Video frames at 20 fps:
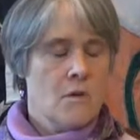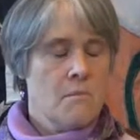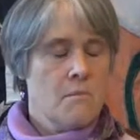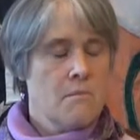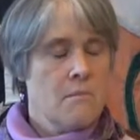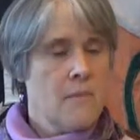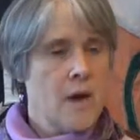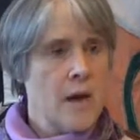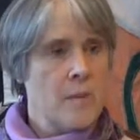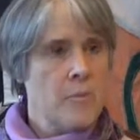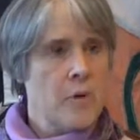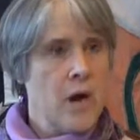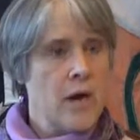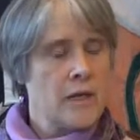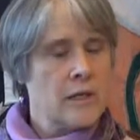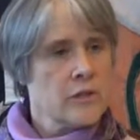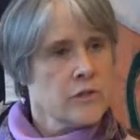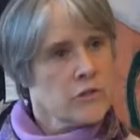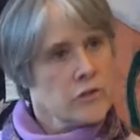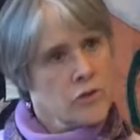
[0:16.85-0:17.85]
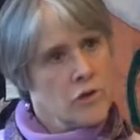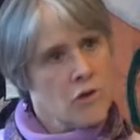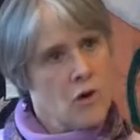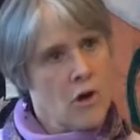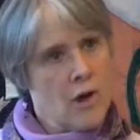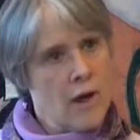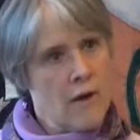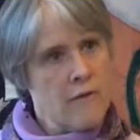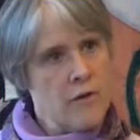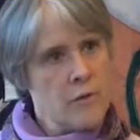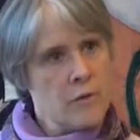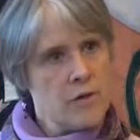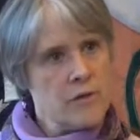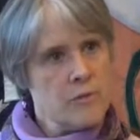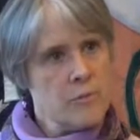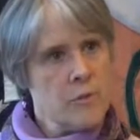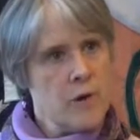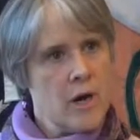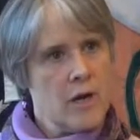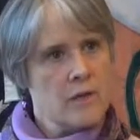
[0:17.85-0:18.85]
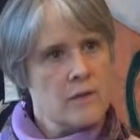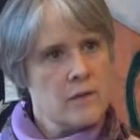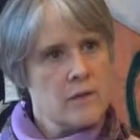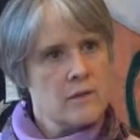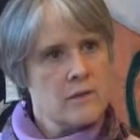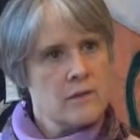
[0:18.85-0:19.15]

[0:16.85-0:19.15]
My practice or everyone's practice?